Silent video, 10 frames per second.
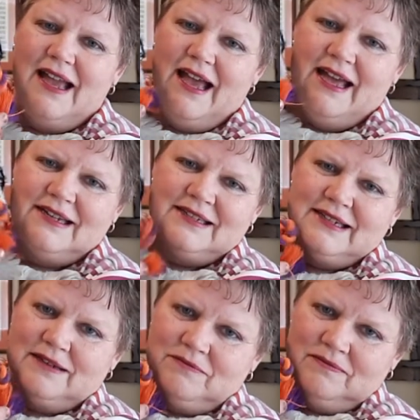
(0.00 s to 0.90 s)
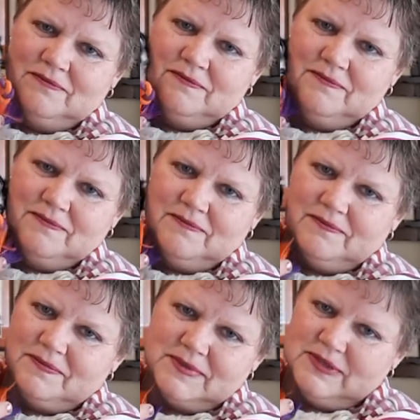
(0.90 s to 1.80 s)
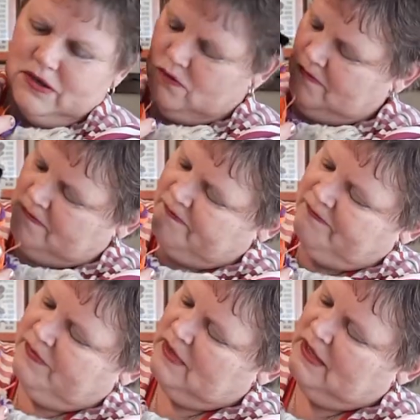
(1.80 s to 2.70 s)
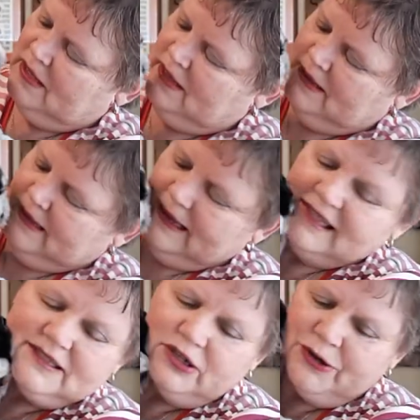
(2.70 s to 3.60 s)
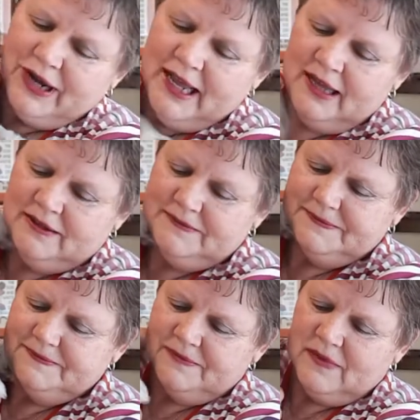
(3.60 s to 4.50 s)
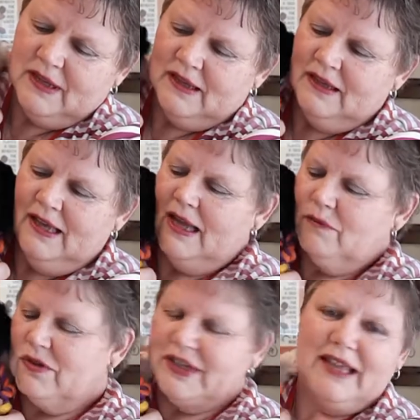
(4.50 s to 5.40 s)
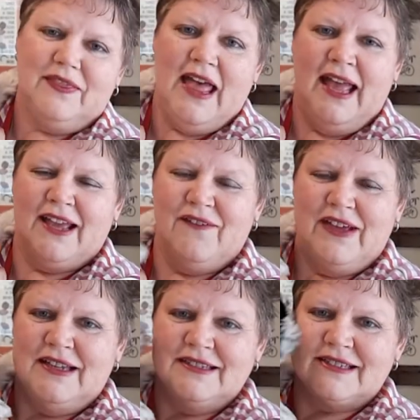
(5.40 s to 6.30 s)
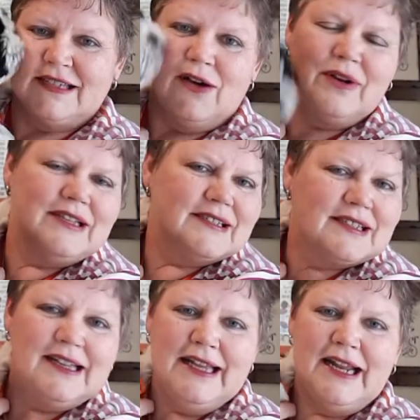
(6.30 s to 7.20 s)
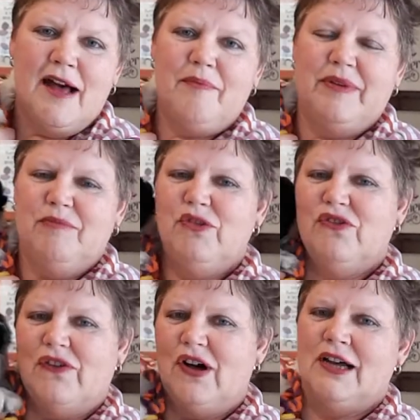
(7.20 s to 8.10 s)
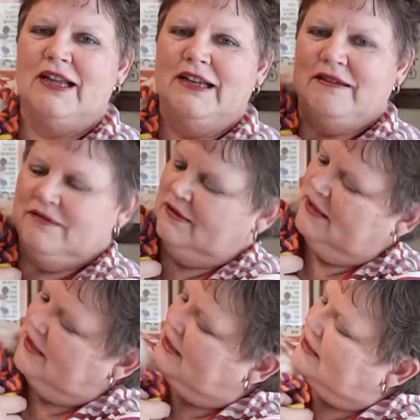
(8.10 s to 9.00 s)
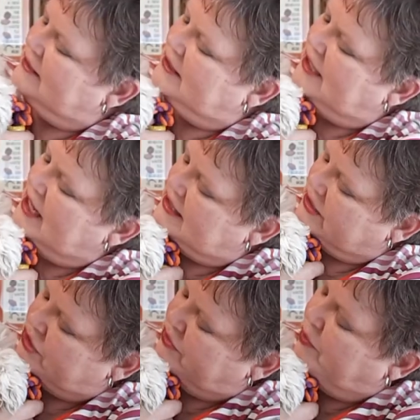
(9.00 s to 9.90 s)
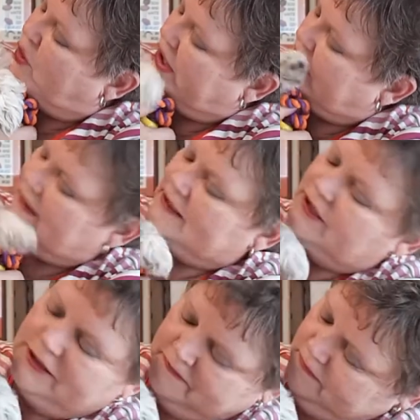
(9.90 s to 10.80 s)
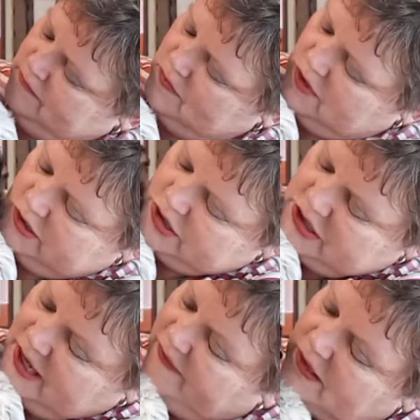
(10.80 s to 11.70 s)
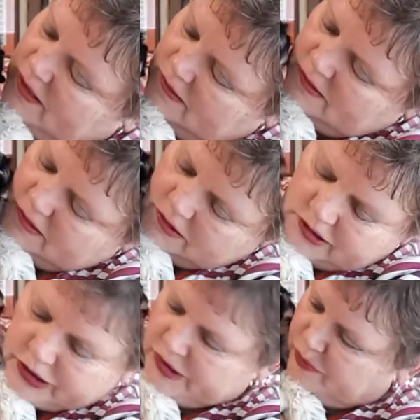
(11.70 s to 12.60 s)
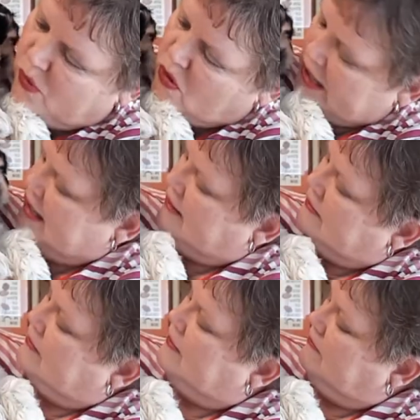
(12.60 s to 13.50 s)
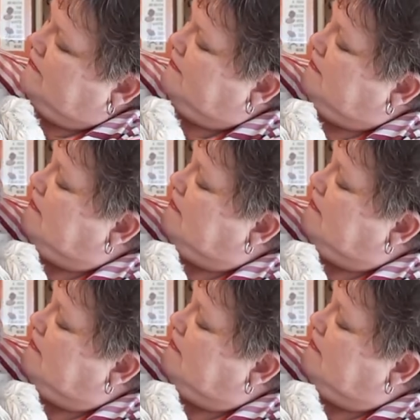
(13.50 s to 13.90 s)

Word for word: And um, so, he's learning, and we'll get the hang of it. So we just clean up and move on, and, and he's a good boy, aren't you? Aren't you, Chevy? You're a good boy. Mm-hmm.